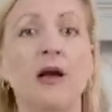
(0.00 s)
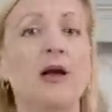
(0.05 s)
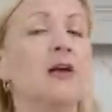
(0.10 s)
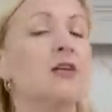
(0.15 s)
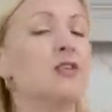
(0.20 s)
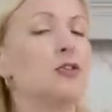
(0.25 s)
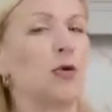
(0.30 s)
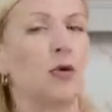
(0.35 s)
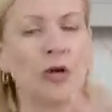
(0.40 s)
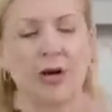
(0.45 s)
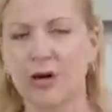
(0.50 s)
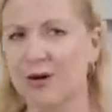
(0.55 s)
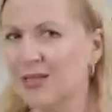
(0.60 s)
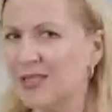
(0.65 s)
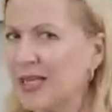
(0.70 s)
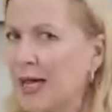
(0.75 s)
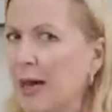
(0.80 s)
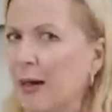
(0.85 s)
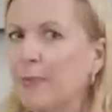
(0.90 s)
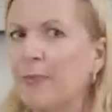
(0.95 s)
so you can always
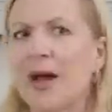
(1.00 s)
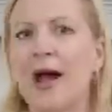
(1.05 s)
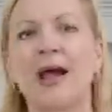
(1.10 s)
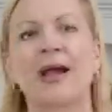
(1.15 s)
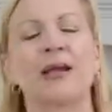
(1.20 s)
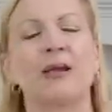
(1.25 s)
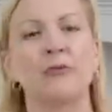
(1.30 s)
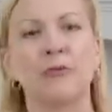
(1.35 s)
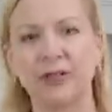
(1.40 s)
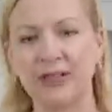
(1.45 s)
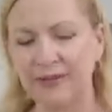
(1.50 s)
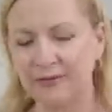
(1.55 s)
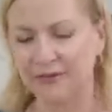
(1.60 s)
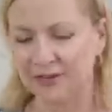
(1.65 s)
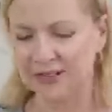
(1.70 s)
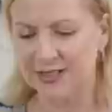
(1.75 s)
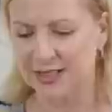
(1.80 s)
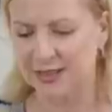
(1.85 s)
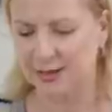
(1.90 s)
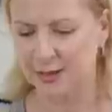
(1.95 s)
come back and
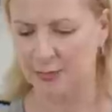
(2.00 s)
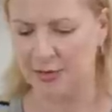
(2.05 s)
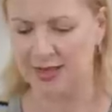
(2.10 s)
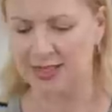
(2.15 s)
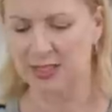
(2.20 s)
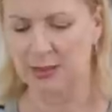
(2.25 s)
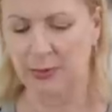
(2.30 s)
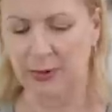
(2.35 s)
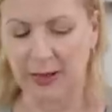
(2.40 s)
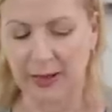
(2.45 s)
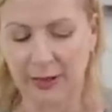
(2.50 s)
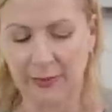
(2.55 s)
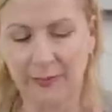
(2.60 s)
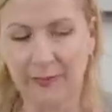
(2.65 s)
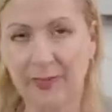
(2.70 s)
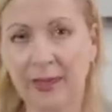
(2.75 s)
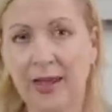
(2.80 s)
revisit the recipe.